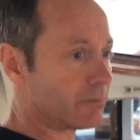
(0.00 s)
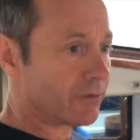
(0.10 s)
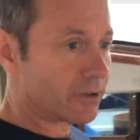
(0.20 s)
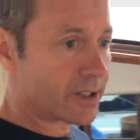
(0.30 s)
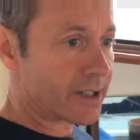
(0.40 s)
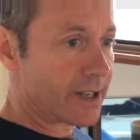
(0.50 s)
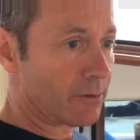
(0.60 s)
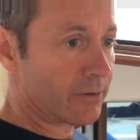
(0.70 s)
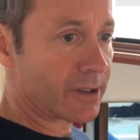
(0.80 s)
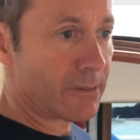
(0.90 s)
before I start
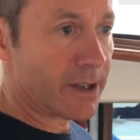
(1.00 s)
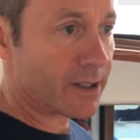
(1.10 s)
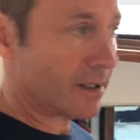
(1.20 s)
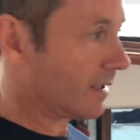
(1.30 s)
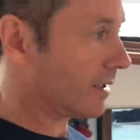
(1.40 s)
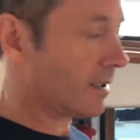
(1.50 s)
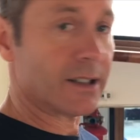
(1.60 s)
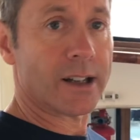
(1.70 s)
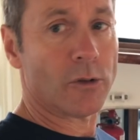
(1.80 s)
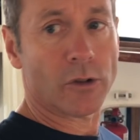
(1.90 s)
all this mess
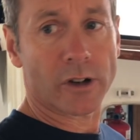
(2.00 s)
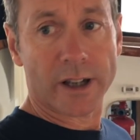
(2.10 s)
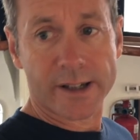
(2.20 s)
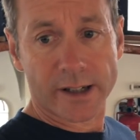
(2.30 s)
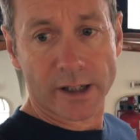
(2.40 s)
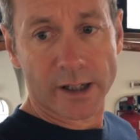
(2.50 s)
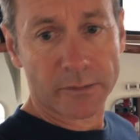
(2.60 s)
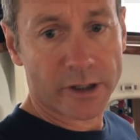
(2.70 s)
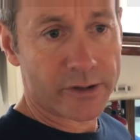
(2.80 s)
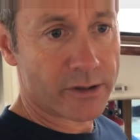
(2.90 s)
organising,
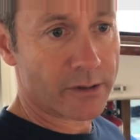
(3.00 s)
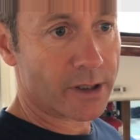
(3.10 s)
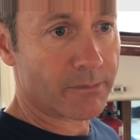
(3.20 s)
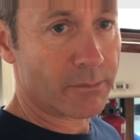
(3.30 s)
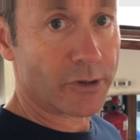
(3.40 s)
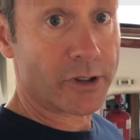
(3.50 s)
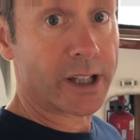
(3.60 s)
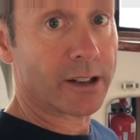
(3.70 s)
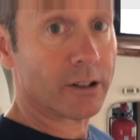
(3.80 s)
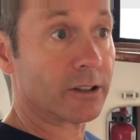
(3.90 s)
I'm going to um, put the
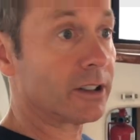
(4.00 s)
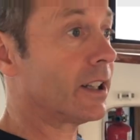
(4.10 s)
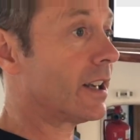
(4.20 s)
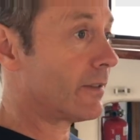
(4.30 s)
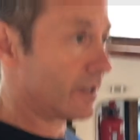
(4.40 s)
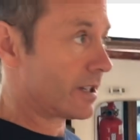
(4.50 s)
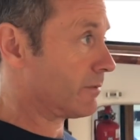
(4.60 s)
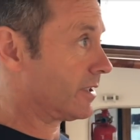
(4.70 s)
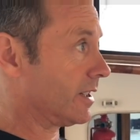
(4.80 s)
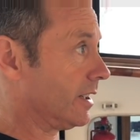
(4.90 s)
kettle on and have a
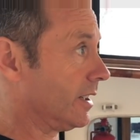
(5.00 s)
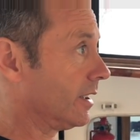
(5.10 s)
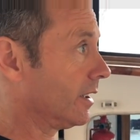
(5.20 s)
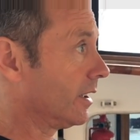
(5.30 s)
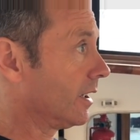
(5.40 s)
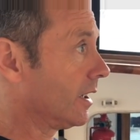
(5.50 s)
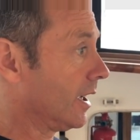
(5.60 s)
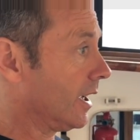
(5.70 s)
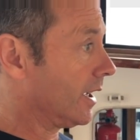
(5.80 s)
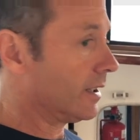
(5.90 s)
cup of tea
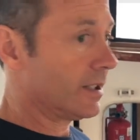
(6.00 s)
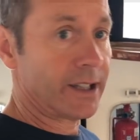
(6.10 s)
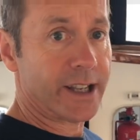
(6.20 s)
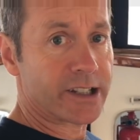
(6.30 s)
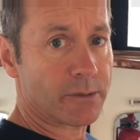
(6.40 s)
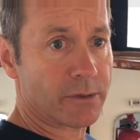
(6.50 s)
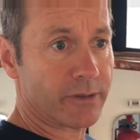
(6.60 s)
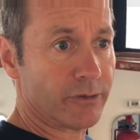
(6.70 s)
and uh, catch up with a